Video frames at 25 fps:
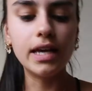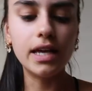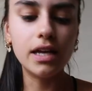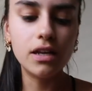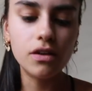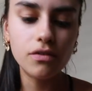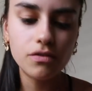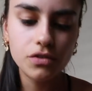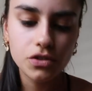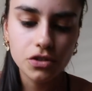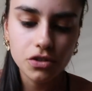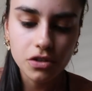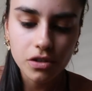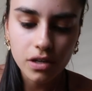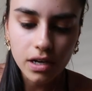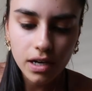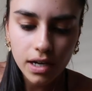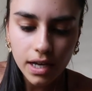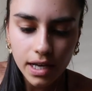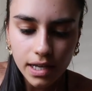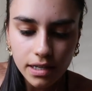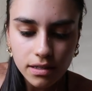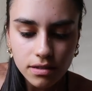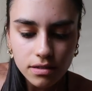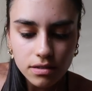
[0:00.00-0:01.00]
can of tuna
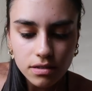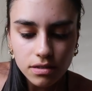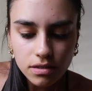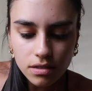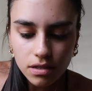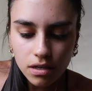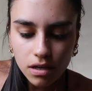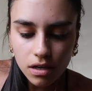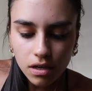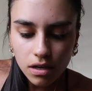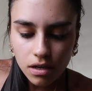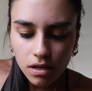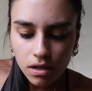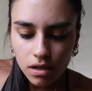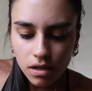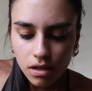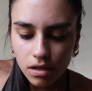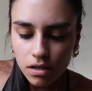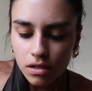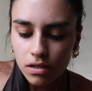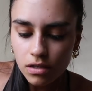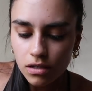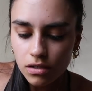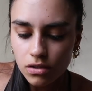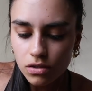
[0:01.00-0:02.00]
has
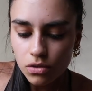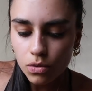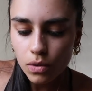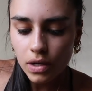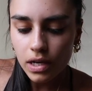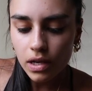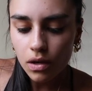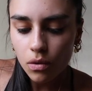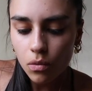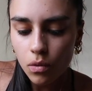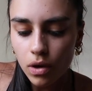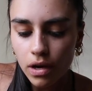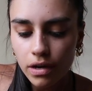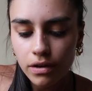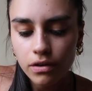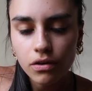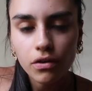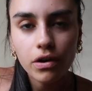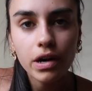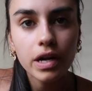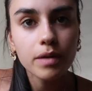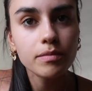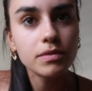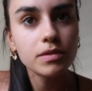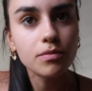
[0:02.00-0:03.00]
21
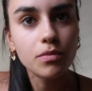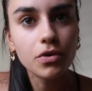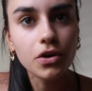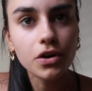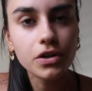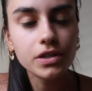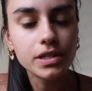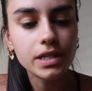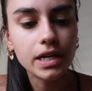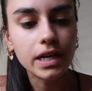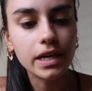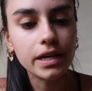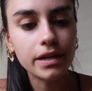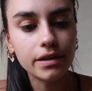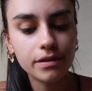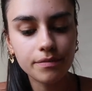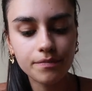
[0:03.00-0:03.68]
grams of protein.